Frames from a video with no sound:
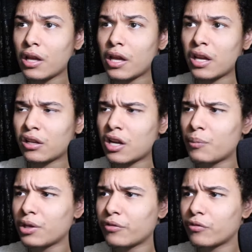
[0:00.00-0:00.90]
And
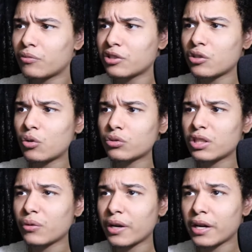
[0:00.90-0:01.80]
coming in from this whole
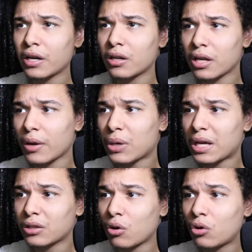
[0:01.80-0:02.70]
thing right here, like we
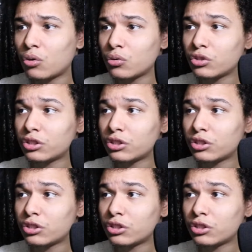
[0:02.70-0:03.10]
got the whole